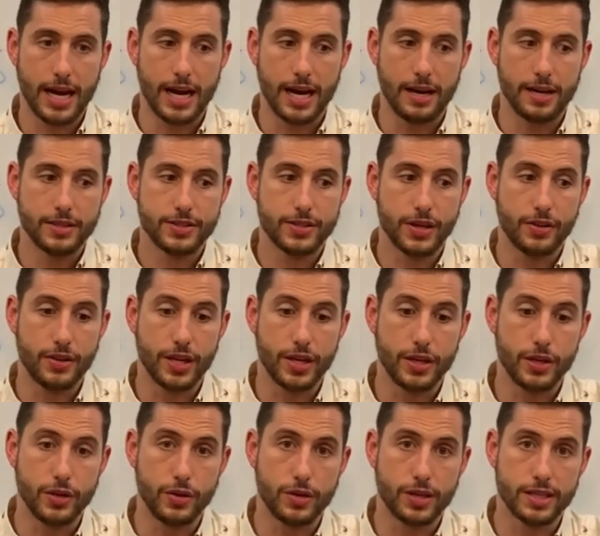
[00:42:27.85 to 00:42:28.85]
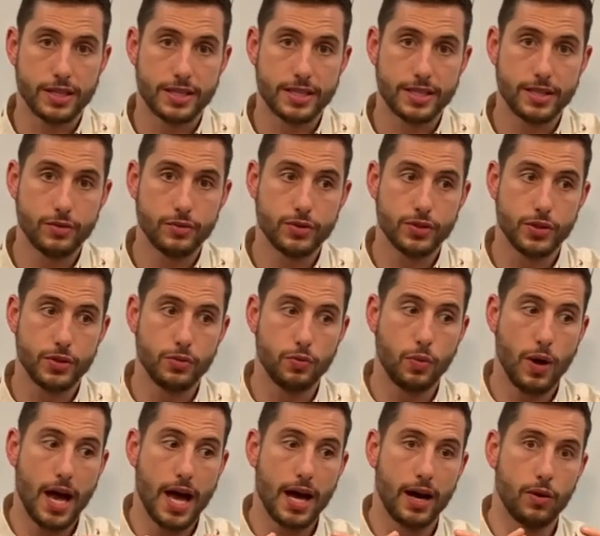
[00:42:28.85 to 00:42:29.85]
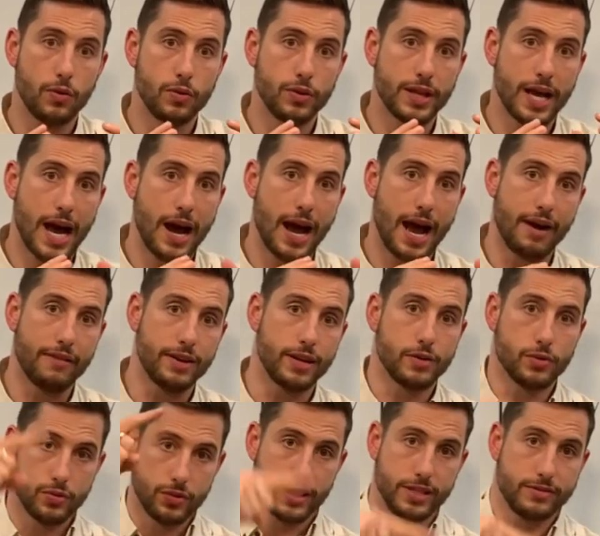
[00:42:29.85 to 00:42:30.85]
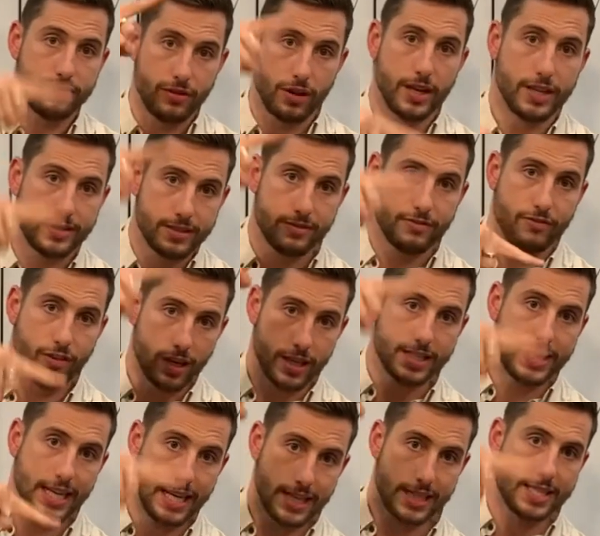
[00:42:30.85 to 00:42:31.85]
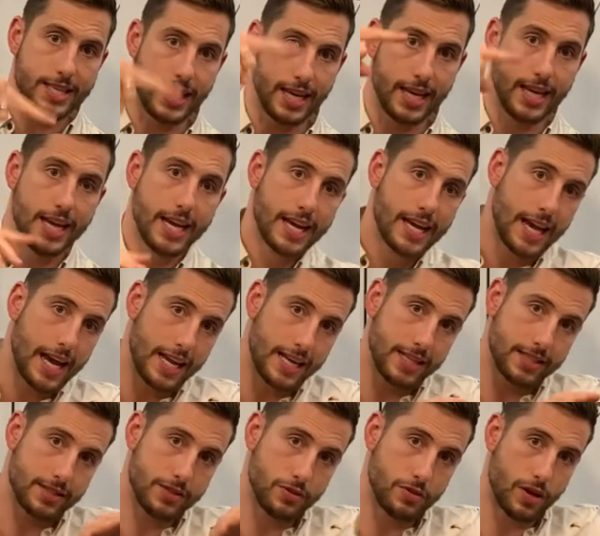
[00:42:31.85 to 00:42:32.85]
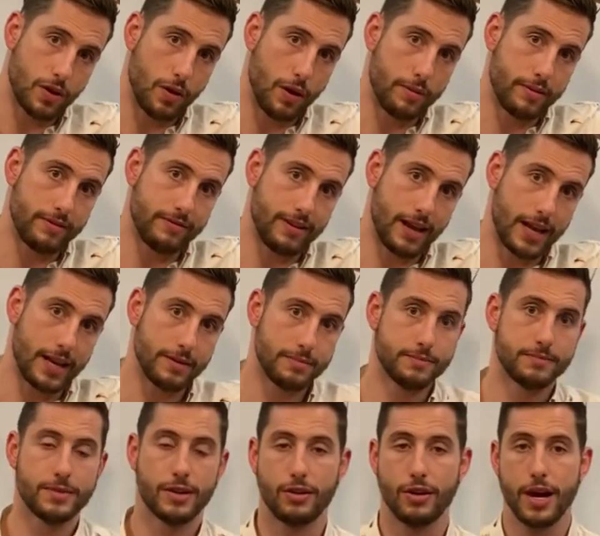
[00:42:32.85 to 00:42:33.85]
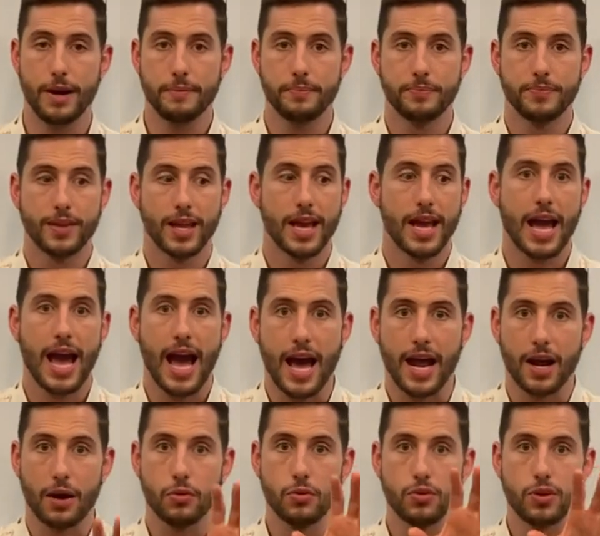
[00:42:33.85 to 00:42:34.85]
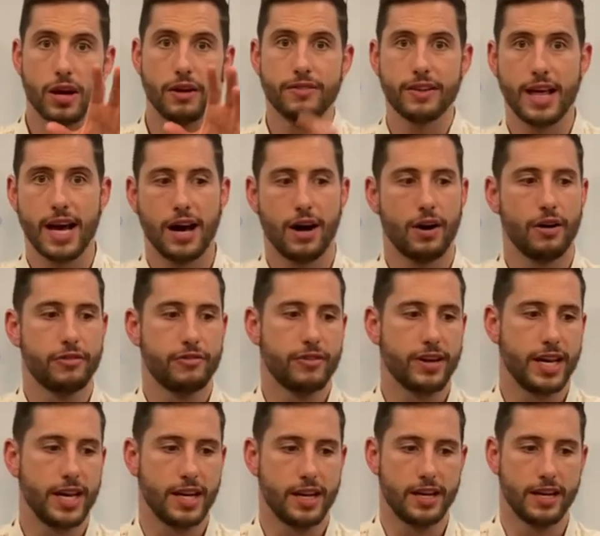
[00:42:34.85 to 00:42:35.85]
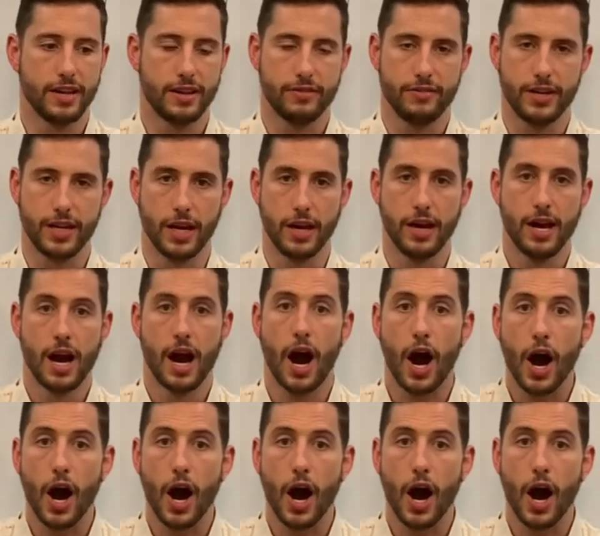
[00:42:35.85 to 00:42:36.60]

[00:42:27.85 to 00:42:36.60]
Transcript: uh, so that you can still do well without having all these vol- volatility and it still go up in value. All right, and I will cover that off in another video.